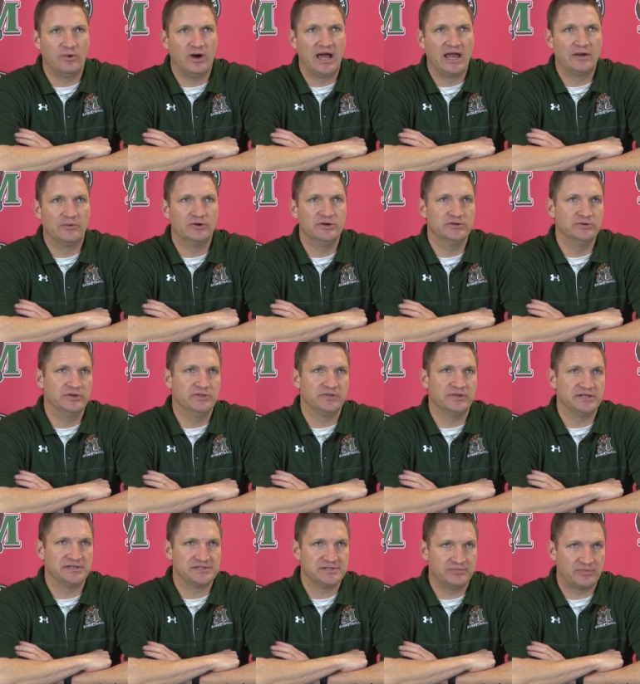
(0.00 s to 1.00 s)
why we're doing
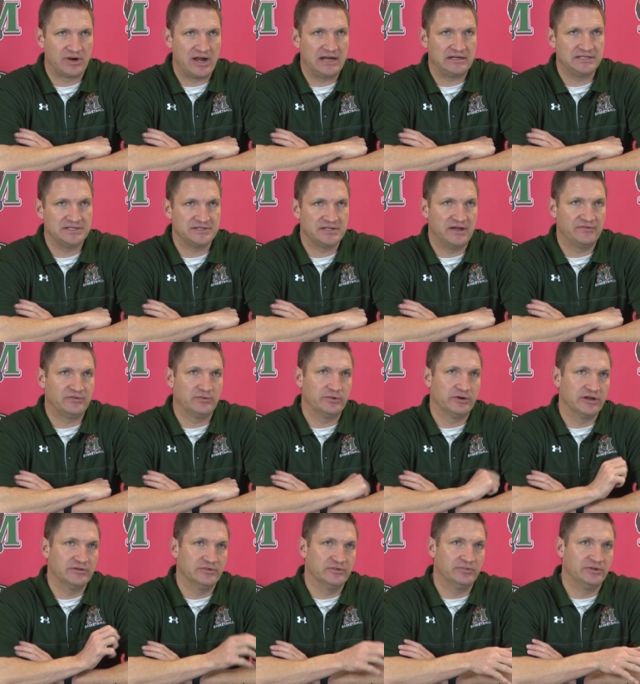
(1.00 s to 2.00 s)
things in practice after we
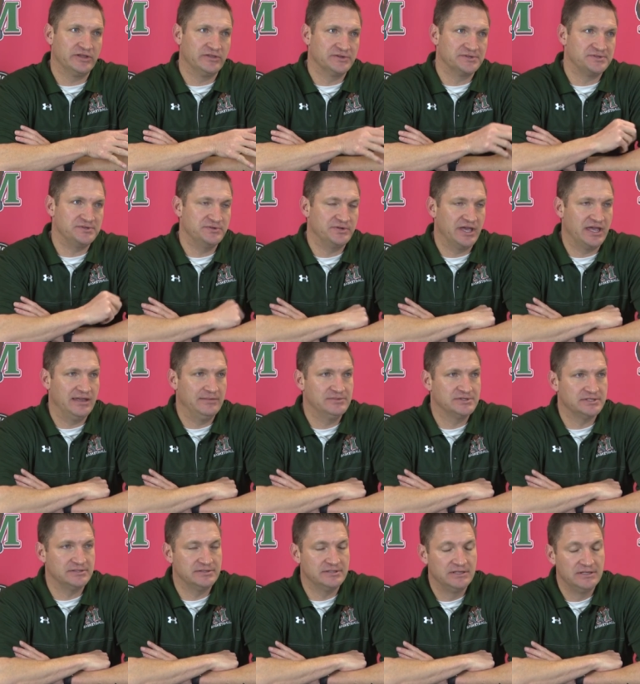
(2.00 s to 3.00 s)
were able to play those two
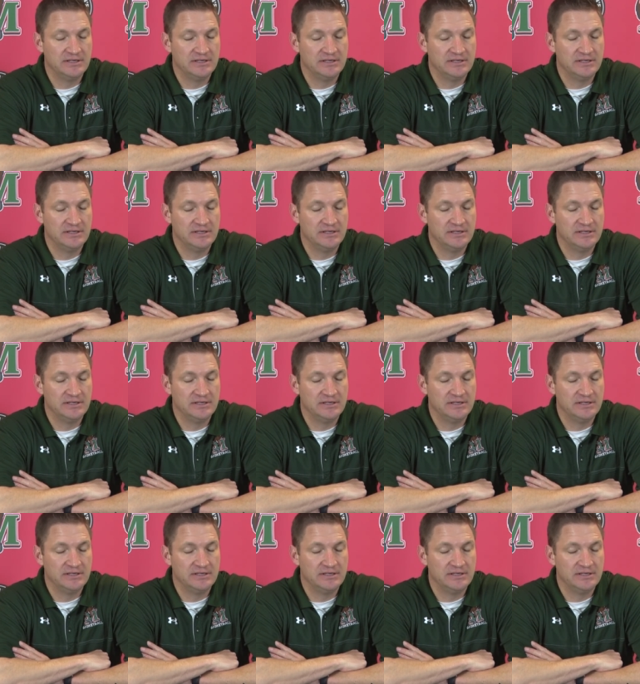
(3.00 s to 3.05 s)
games, and